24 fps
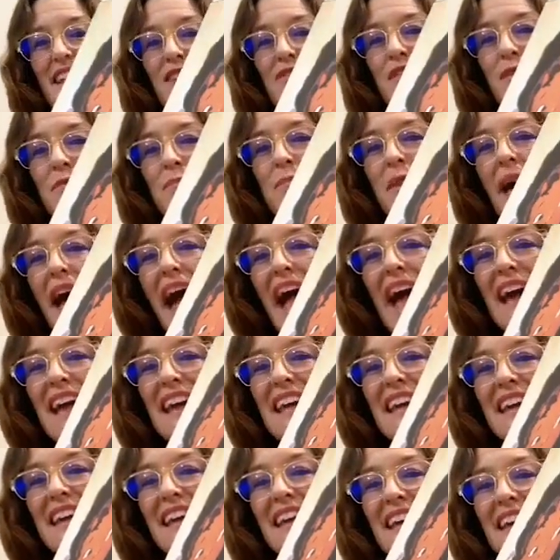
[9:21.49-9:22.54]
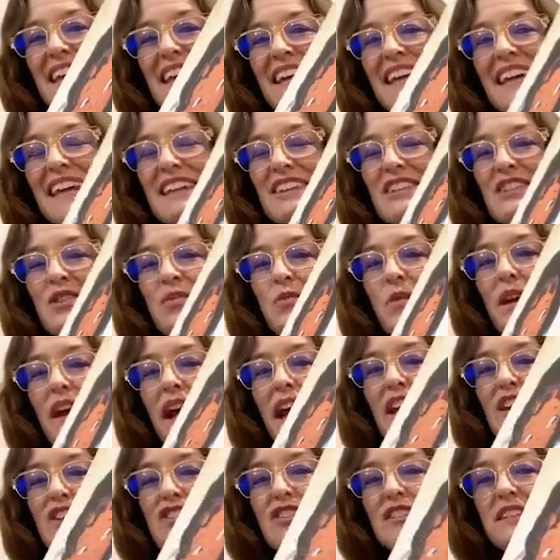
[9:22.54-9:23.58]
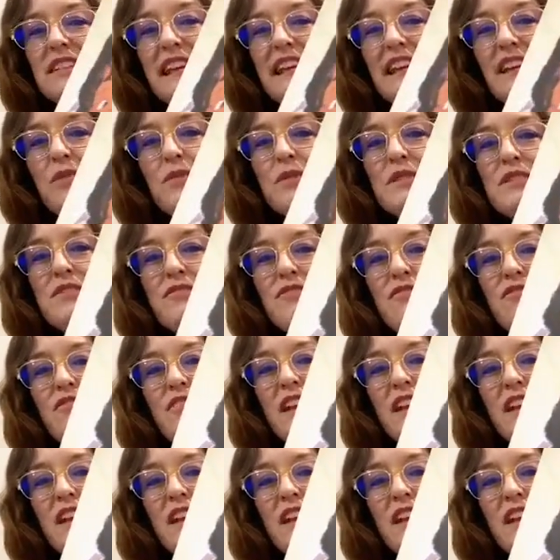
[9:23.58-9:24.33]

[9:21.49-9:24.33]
So we're back to where Angelina was